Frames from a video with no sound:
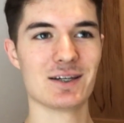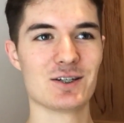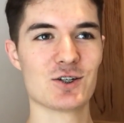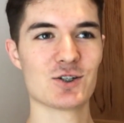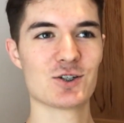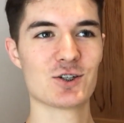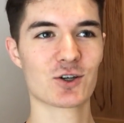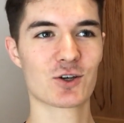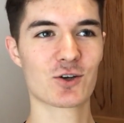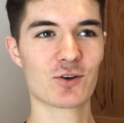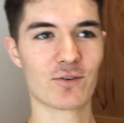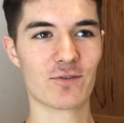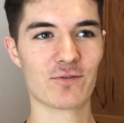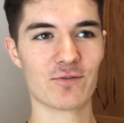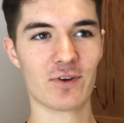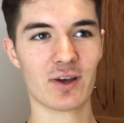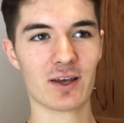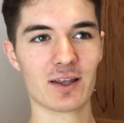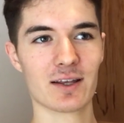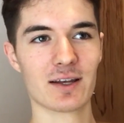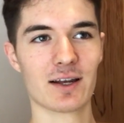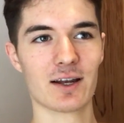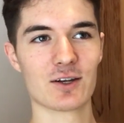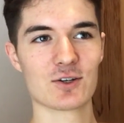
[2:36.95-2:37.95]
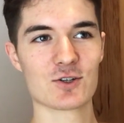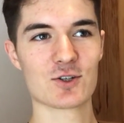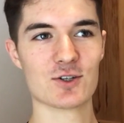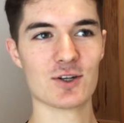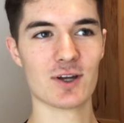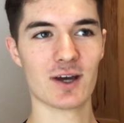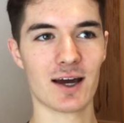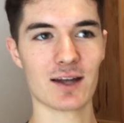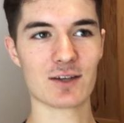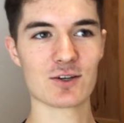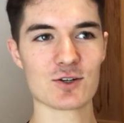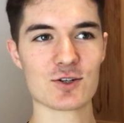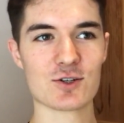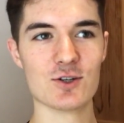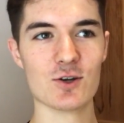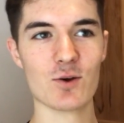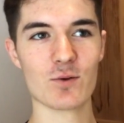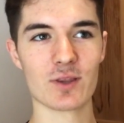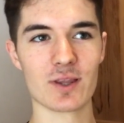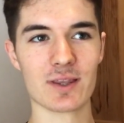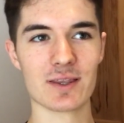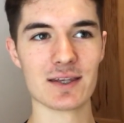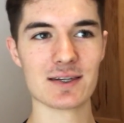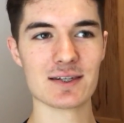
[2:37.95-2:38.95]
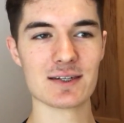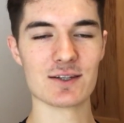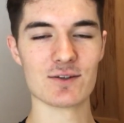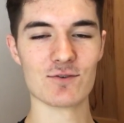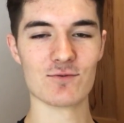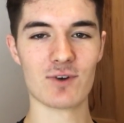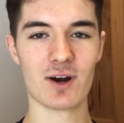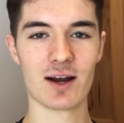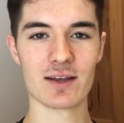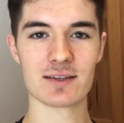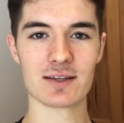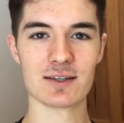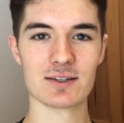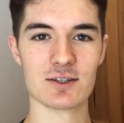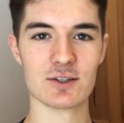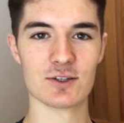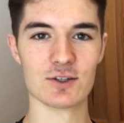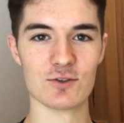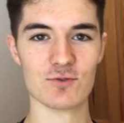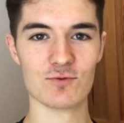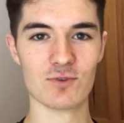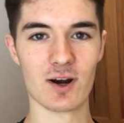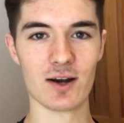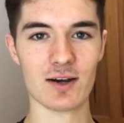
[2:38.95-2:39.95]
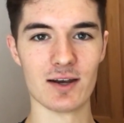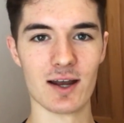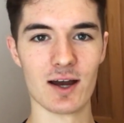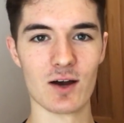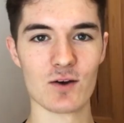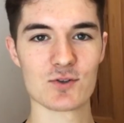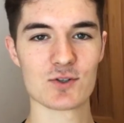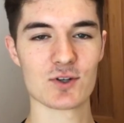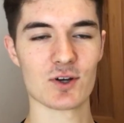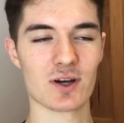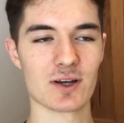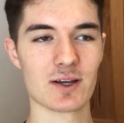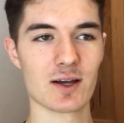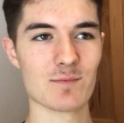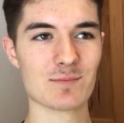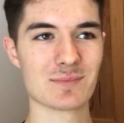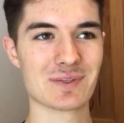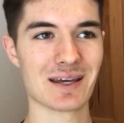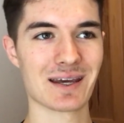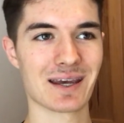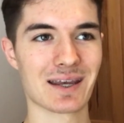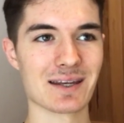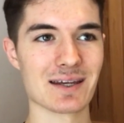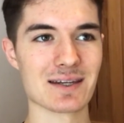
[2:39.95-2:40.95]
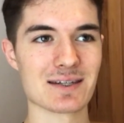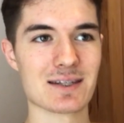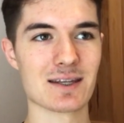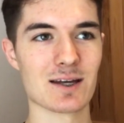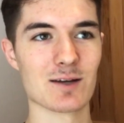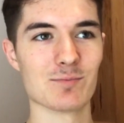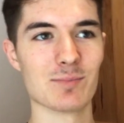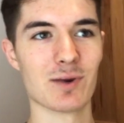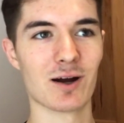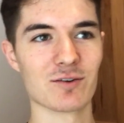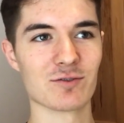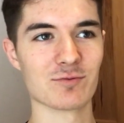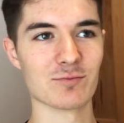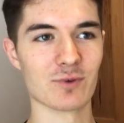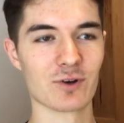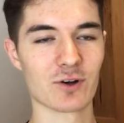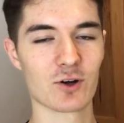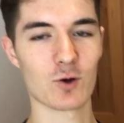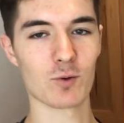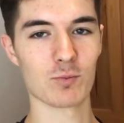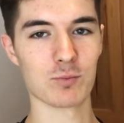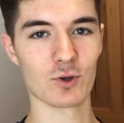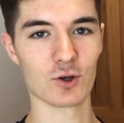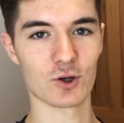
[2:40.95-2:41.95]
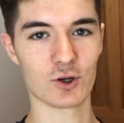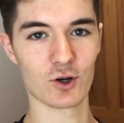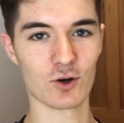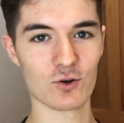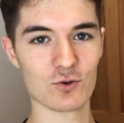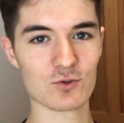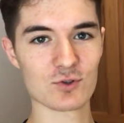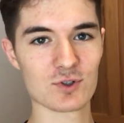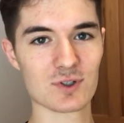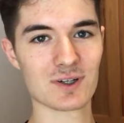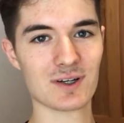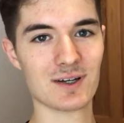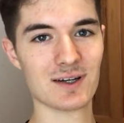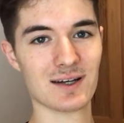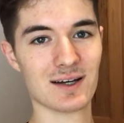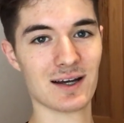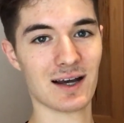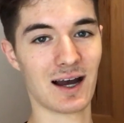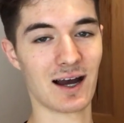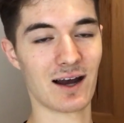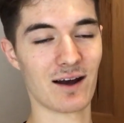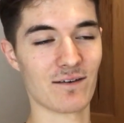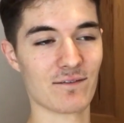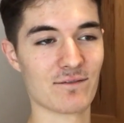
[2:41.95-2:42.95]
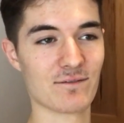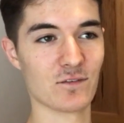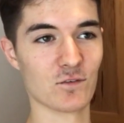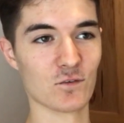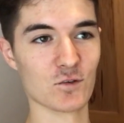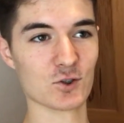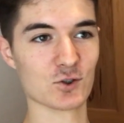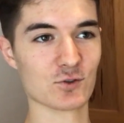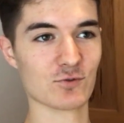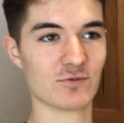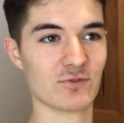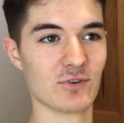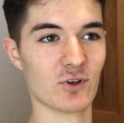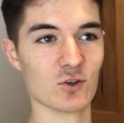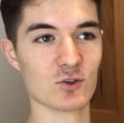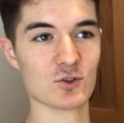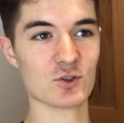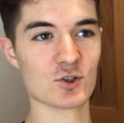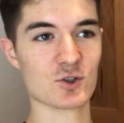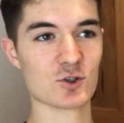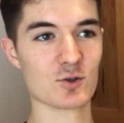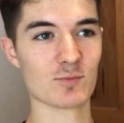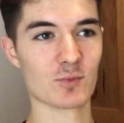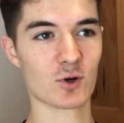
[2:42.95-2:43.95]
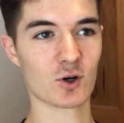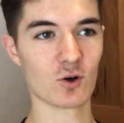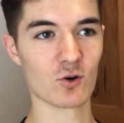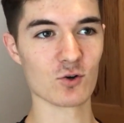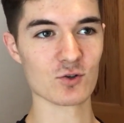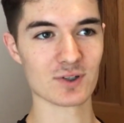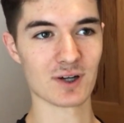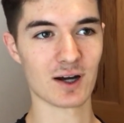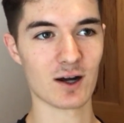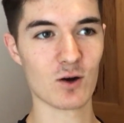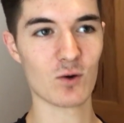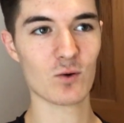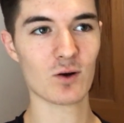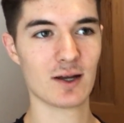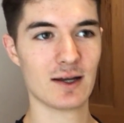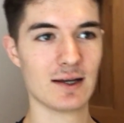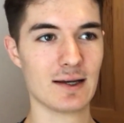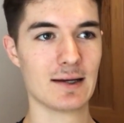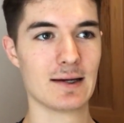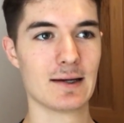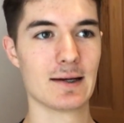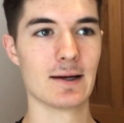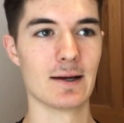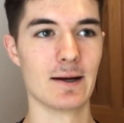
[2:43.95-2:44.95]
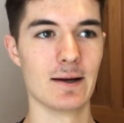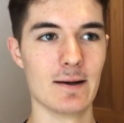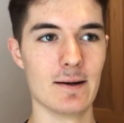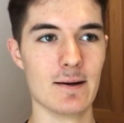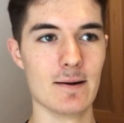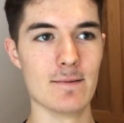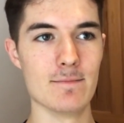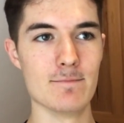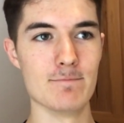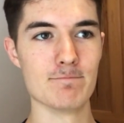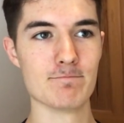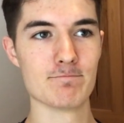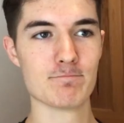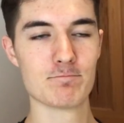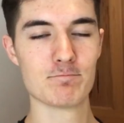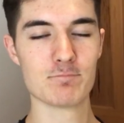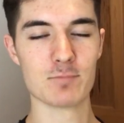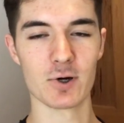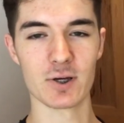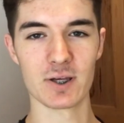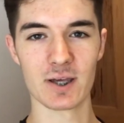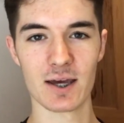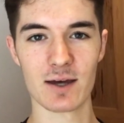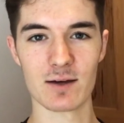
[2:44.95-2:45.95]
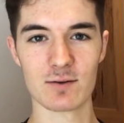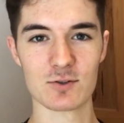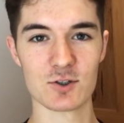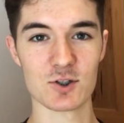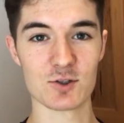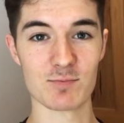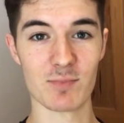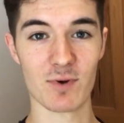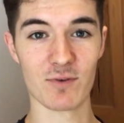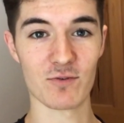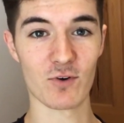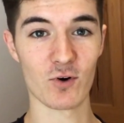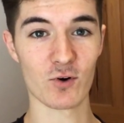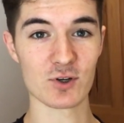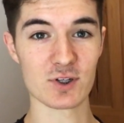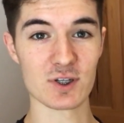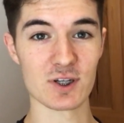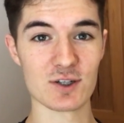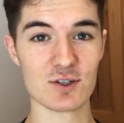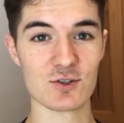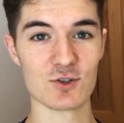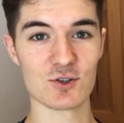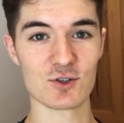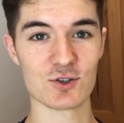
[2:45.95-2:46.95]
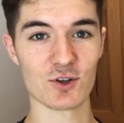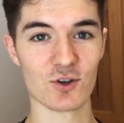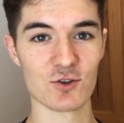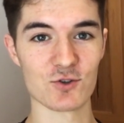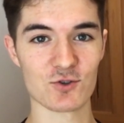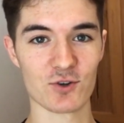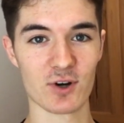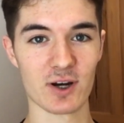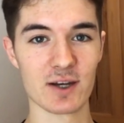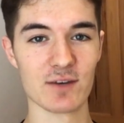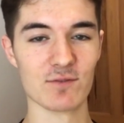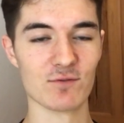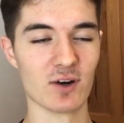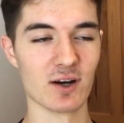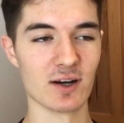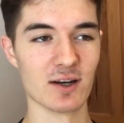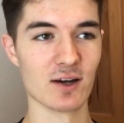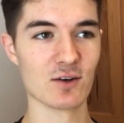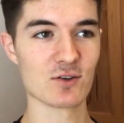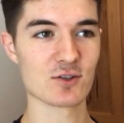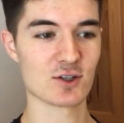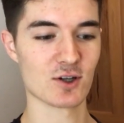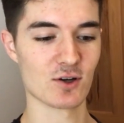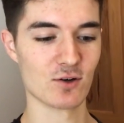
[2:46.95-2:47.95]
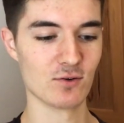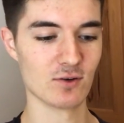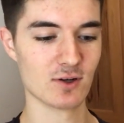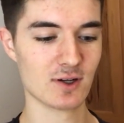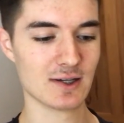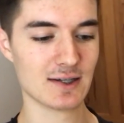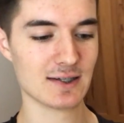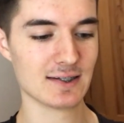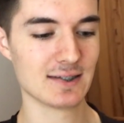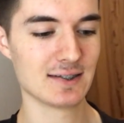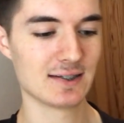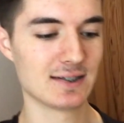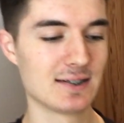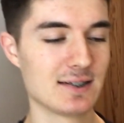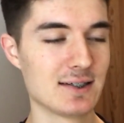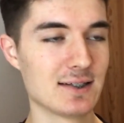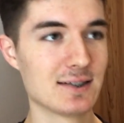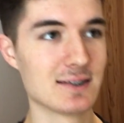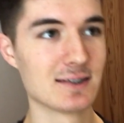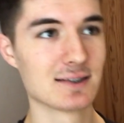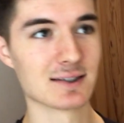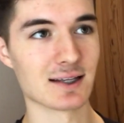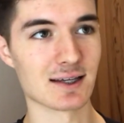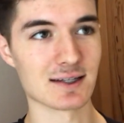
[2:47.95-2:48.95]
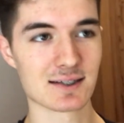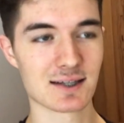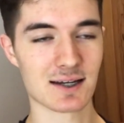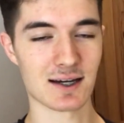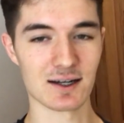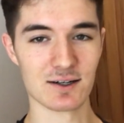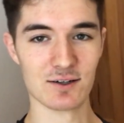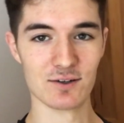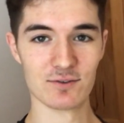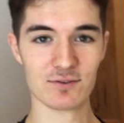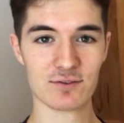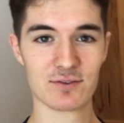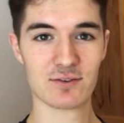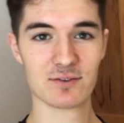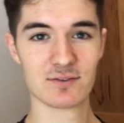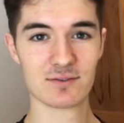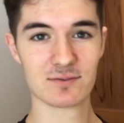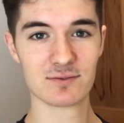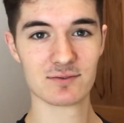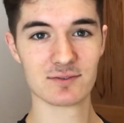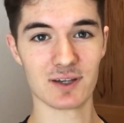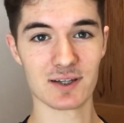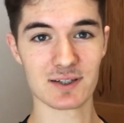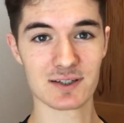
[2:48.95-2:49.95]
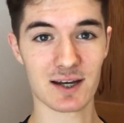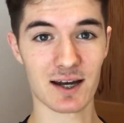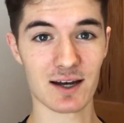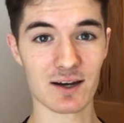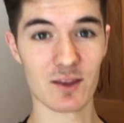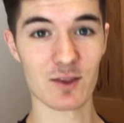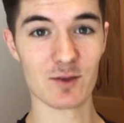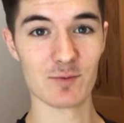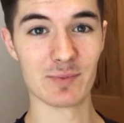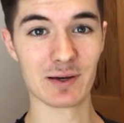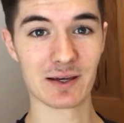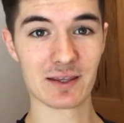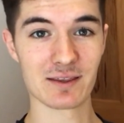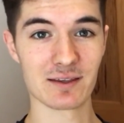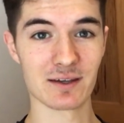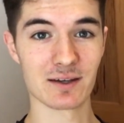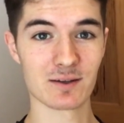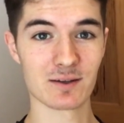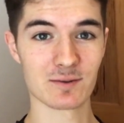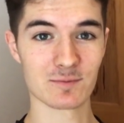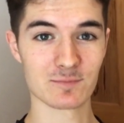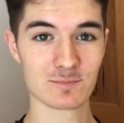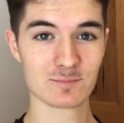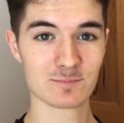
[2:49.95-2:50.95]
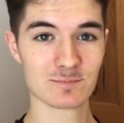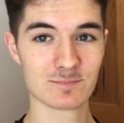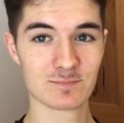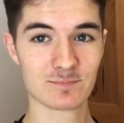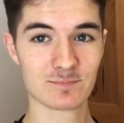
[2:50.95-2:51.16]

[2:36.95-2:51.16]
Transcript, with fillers: it's just a good feeling. I just I just know that this is the right thing to do right now. So I am taking a step back from a couple of goals. I have filtered some goals out, um, but yeah, just my focus is just on trading right now. So that's kind of that's kind of the big thing.